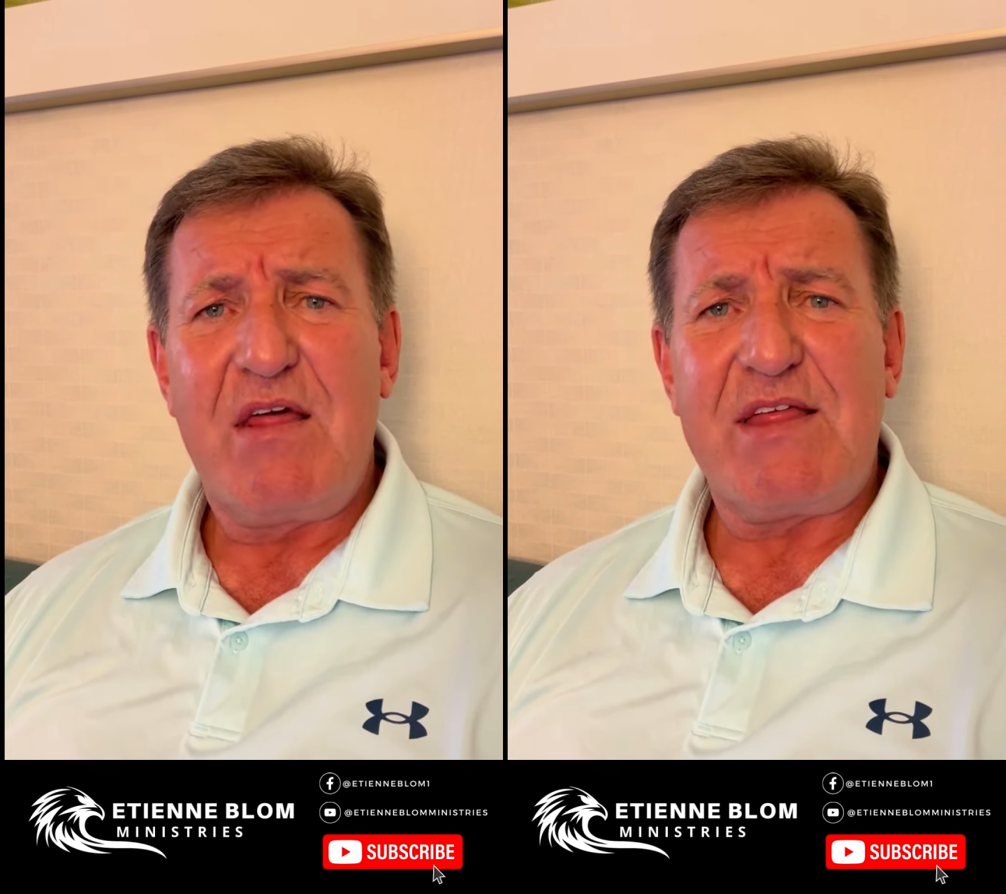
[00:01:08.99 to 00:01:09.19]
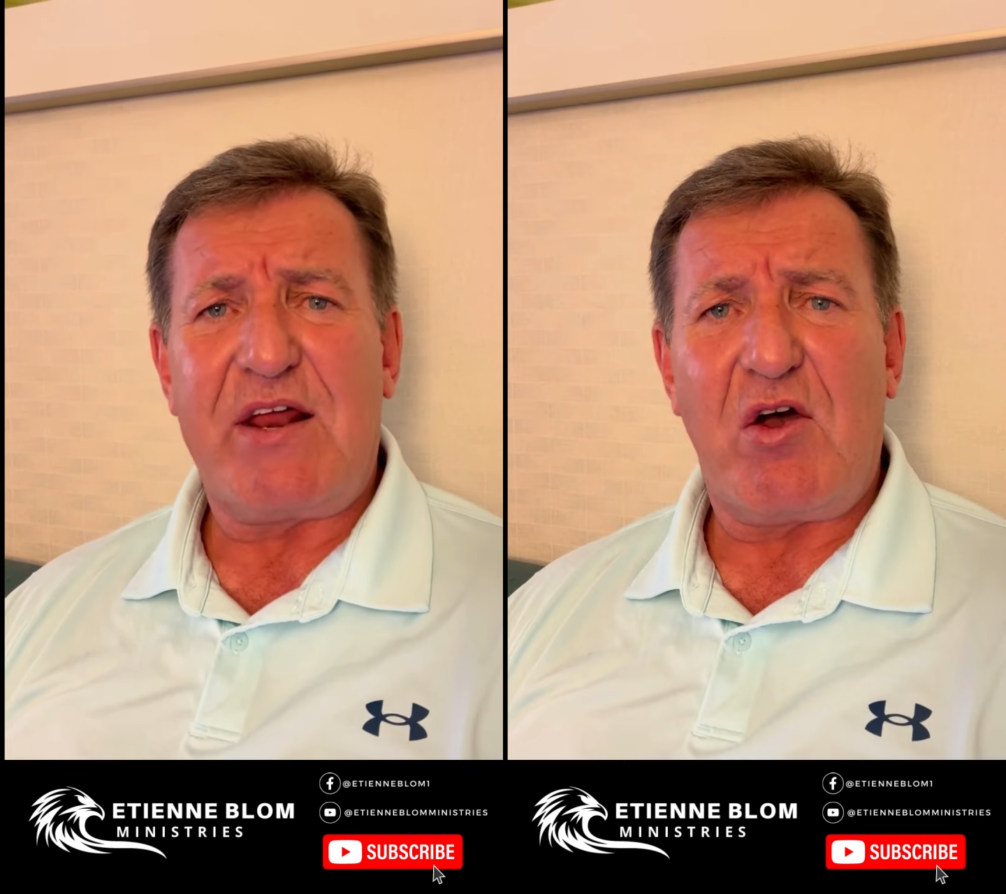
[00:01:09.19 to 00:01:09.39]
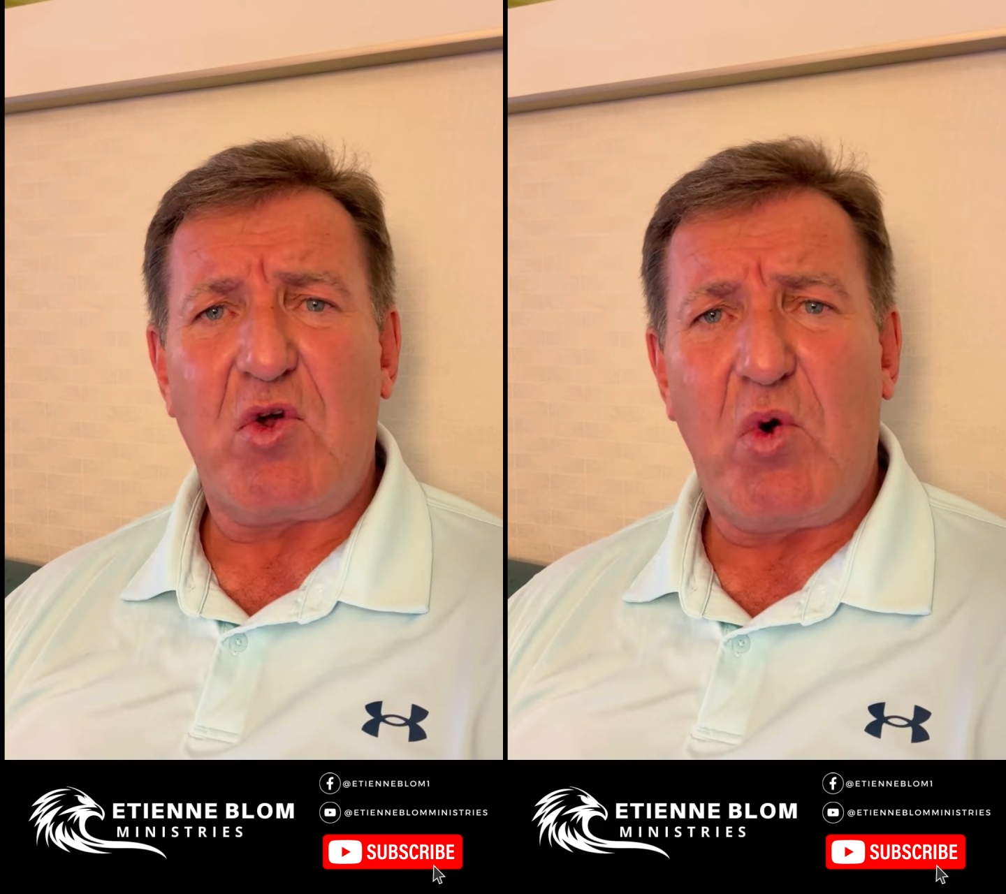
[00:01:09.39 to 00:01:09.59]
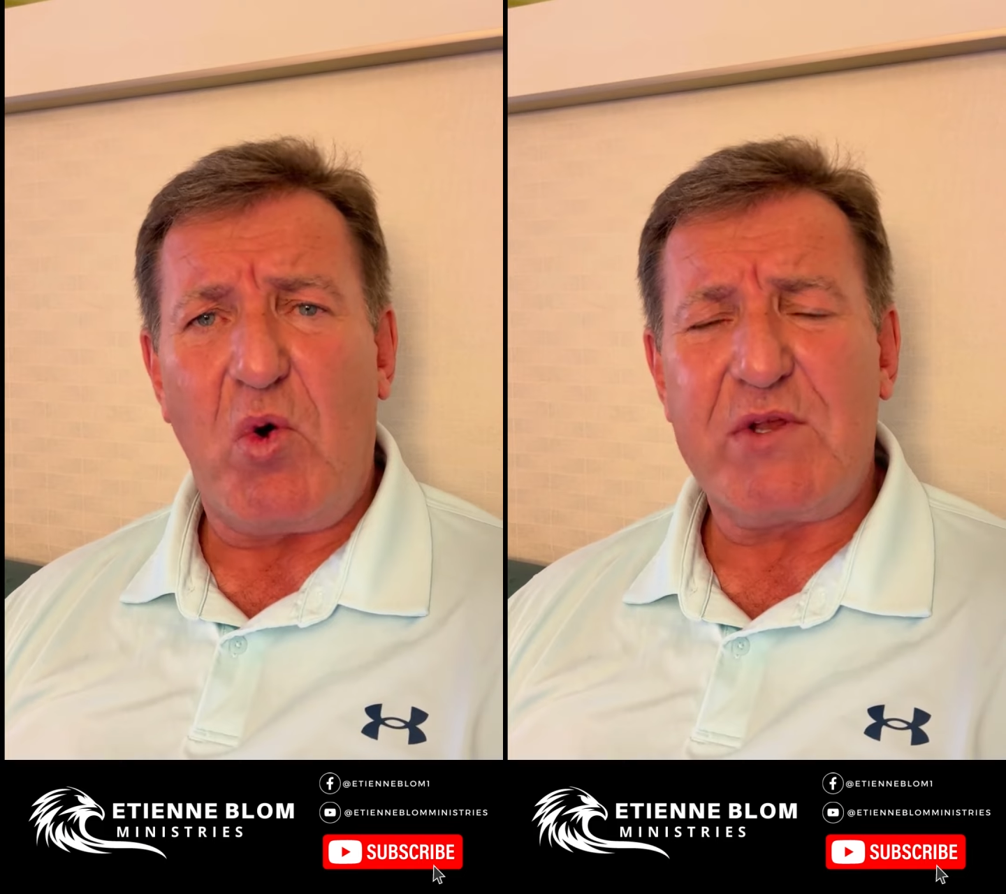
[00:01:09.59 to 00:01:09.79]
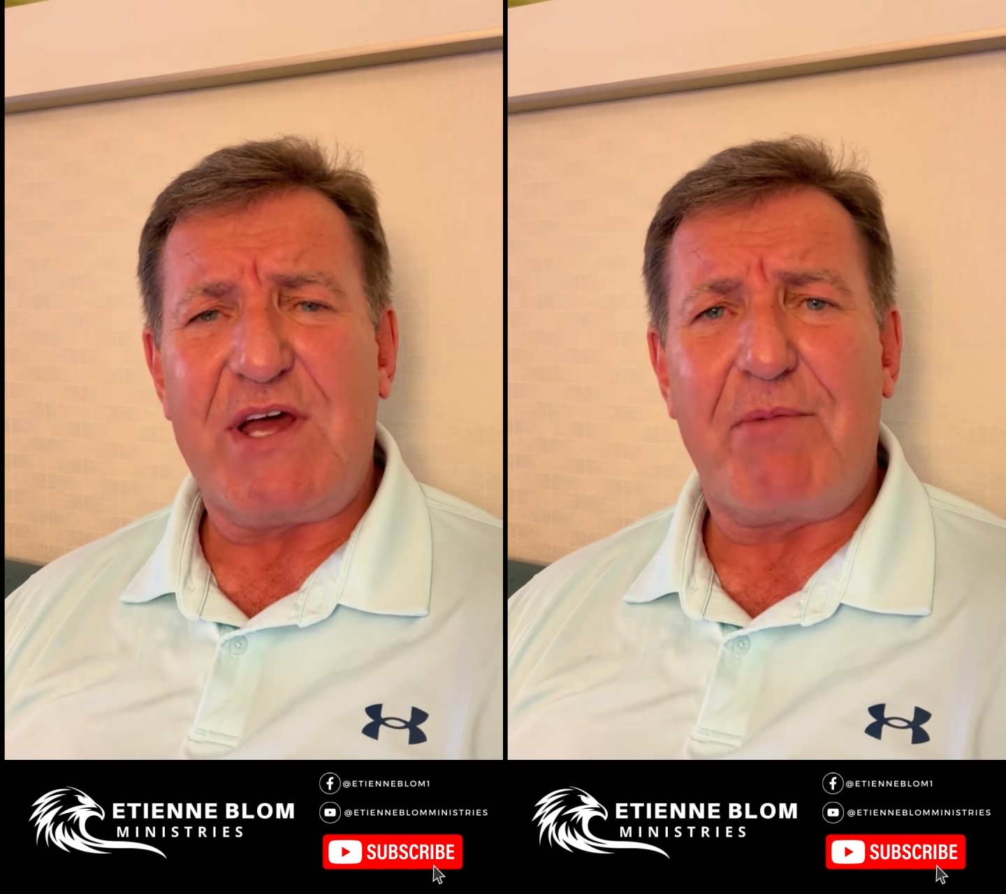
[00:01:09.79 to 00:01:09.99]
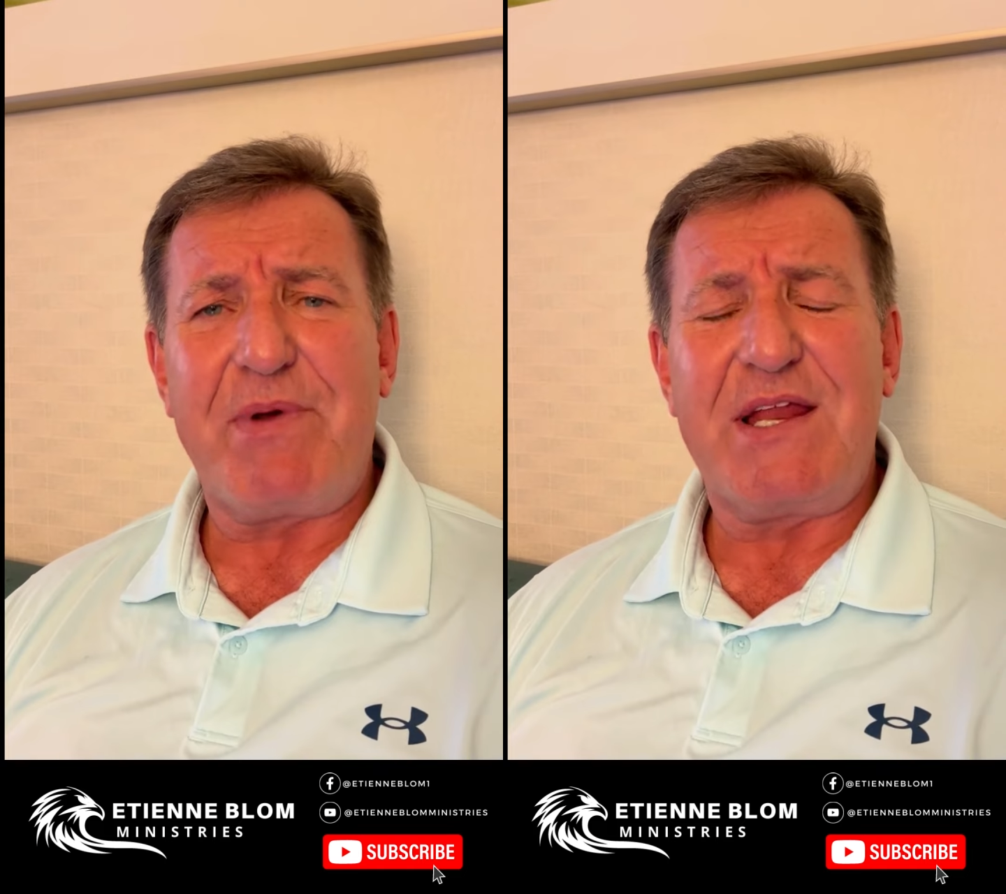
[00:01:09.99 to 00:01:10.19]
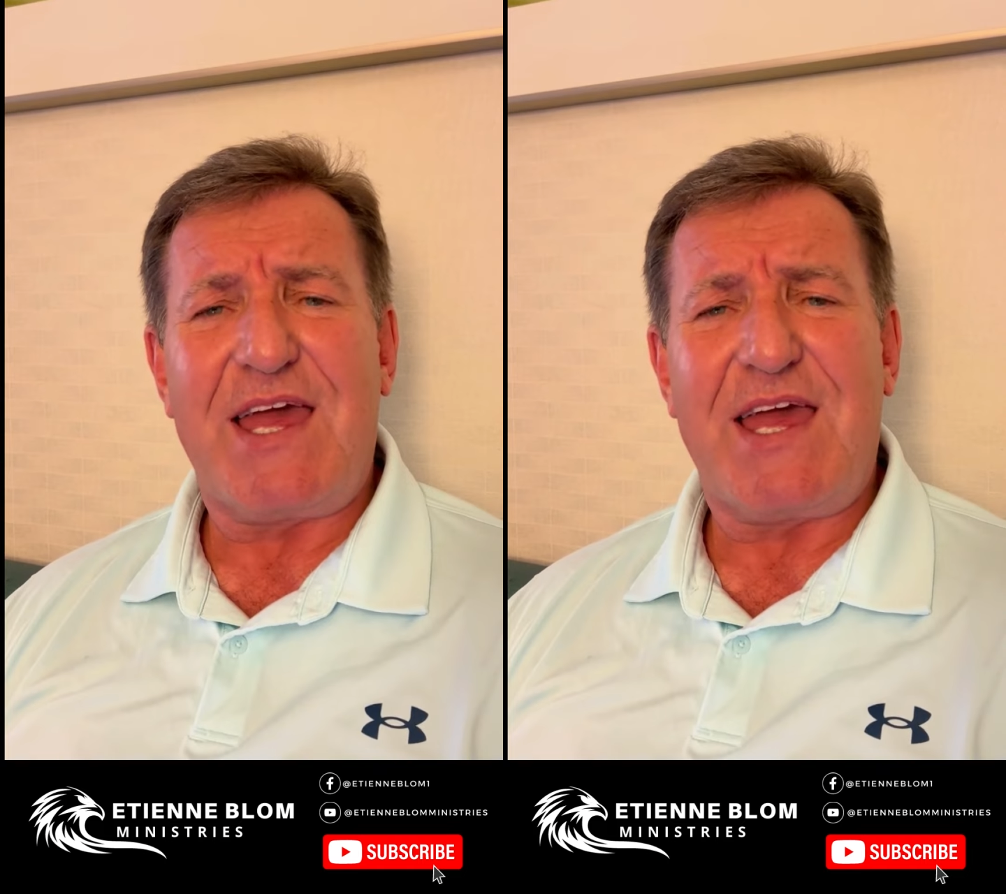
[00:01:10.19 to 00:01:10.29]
that are caught up in